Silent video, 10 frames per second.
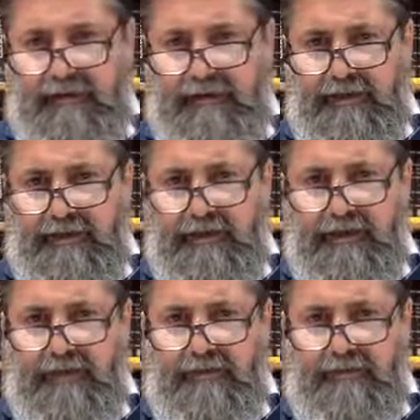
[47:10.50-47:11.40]
As we
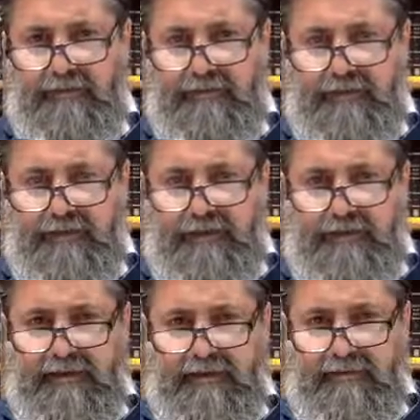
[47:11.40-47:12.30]
know,
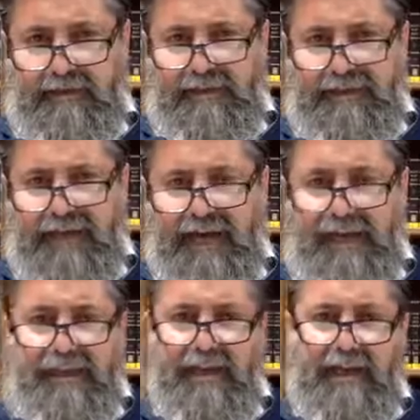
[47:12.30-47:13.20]

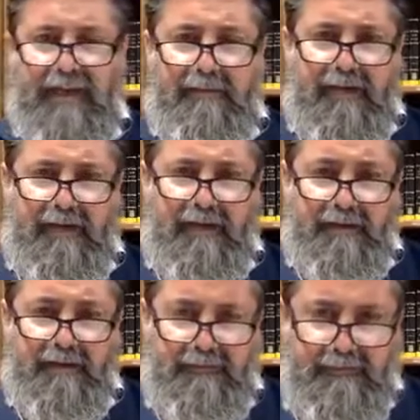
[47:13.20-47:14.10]
Betzar tel
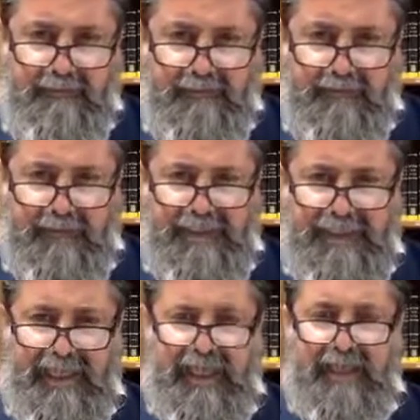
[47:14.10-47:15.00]
dibanim.
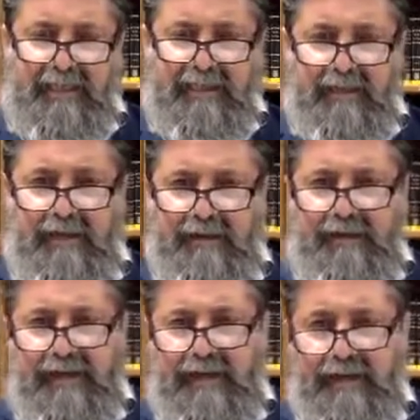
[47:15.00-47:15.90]
Betzar tel
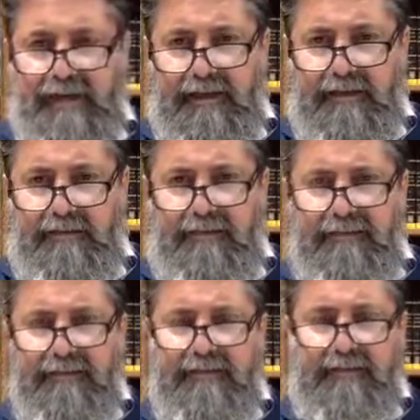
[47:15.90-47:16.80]
dibanim.
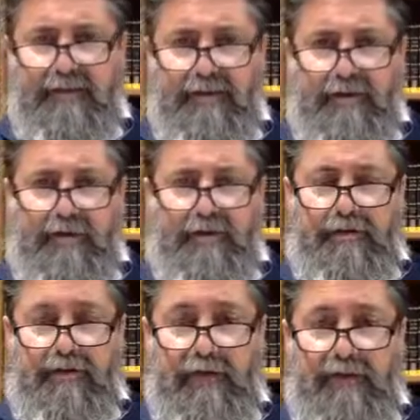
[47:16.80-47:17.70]
You know,
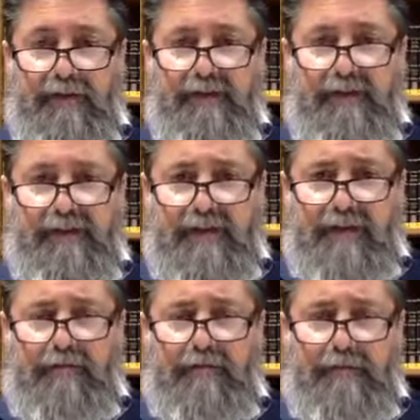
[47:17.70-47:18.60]
you'll have
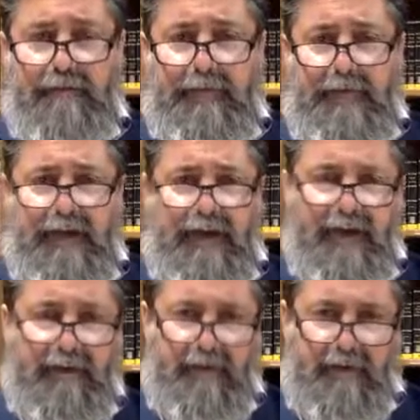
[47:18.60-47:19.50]
sorrow and
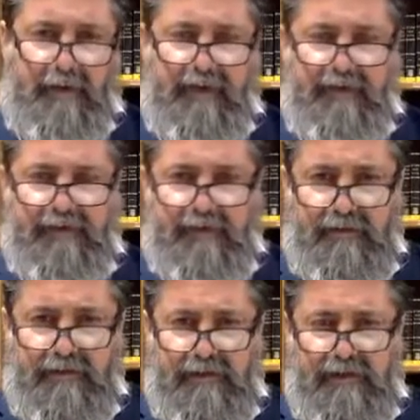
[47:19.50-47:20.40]
pain when you have
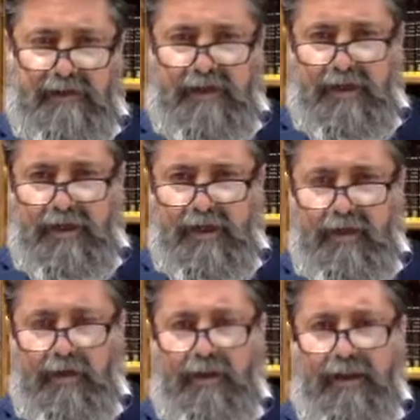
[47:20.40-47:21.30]
children.
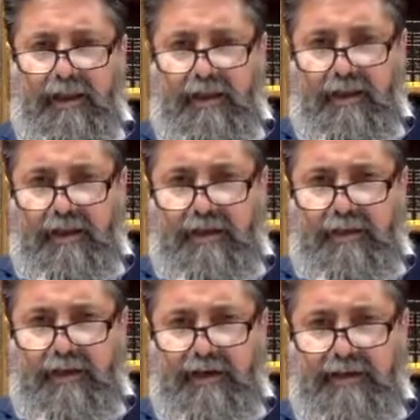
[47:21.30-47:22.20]
Only then
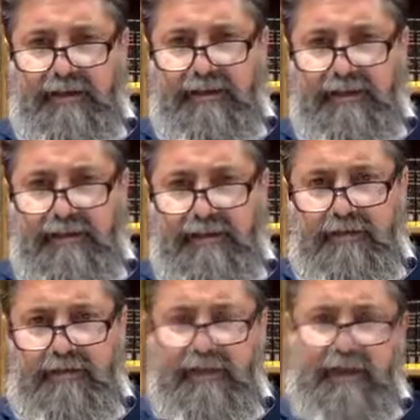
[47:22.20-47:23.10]
pregnancy
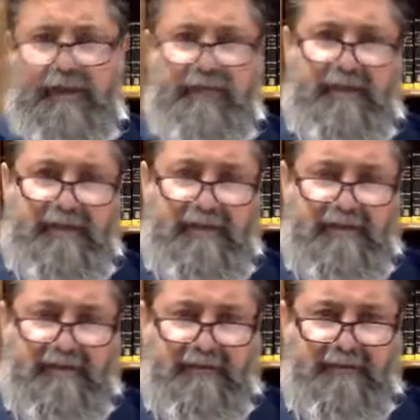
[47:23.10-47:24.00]
took nine months.